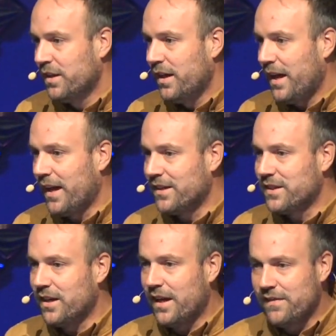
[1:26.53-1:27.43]
And
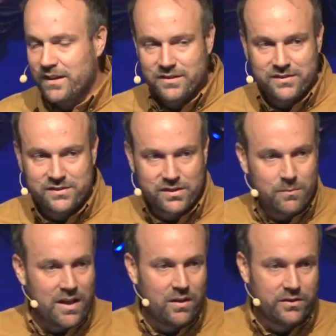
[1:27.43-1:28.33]
then
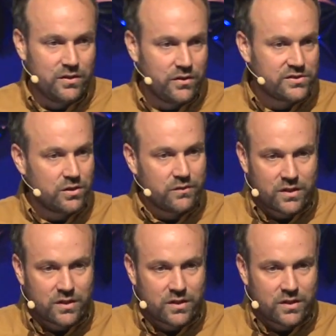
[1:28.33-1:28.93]
somehow, the server